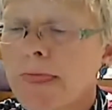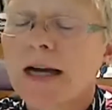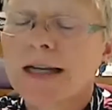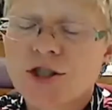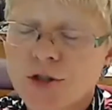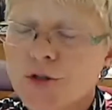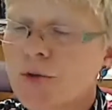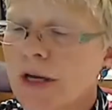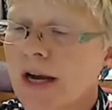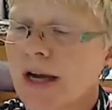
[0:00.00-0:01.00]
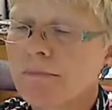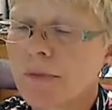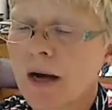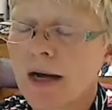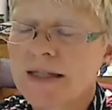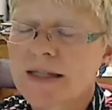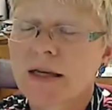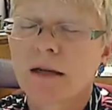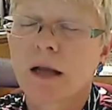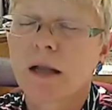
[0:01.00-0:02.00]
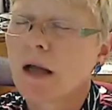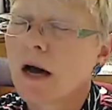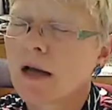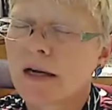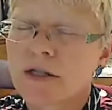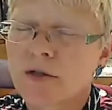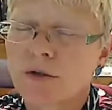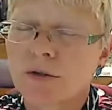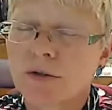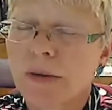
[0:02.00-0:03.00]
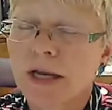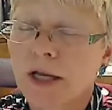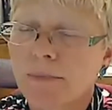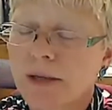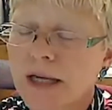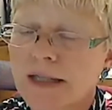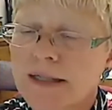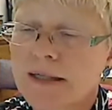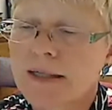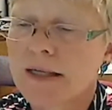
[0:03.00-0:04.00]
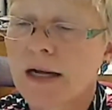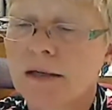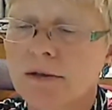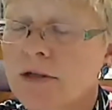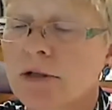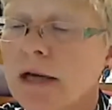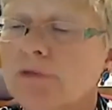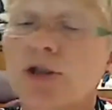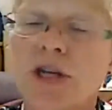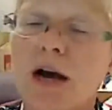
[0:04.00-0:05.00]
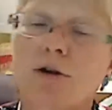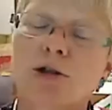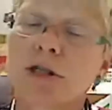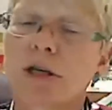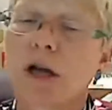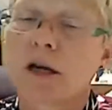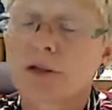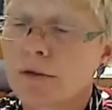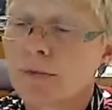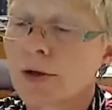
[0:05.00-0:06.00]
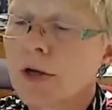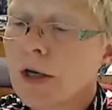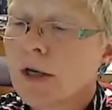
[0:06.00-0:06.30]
I do, and I sell a lot. I sold many up at Estes, and I always go down to Taos in October.